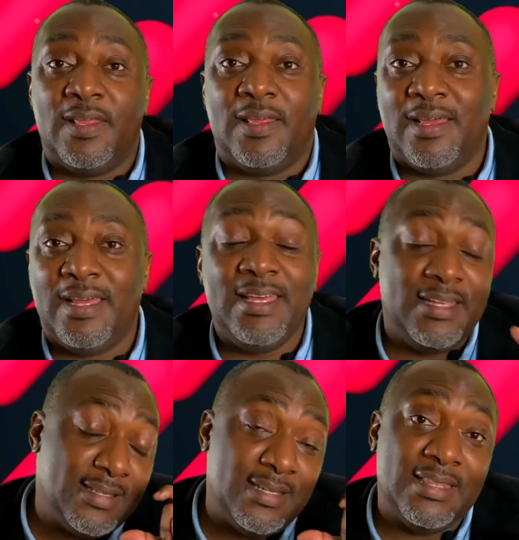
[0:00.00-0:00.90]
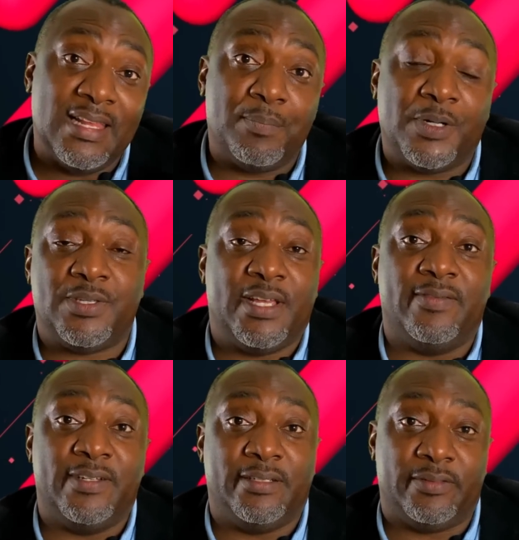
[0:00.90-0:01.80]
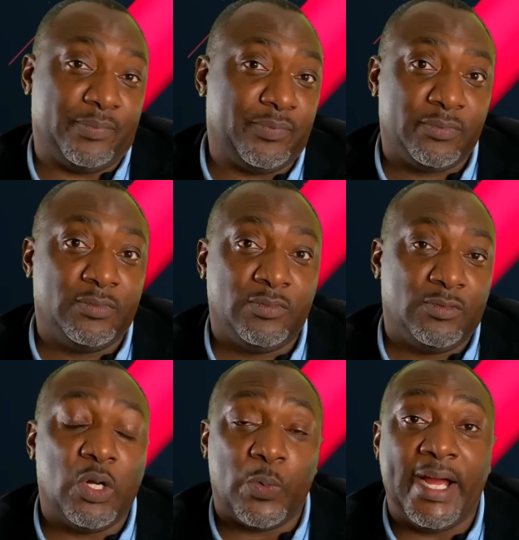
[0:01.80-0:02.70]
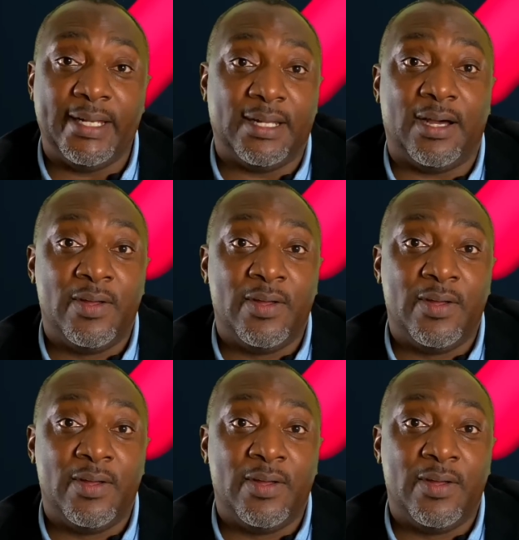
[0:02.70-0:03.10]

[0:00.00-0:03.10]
He is in number 7 right now.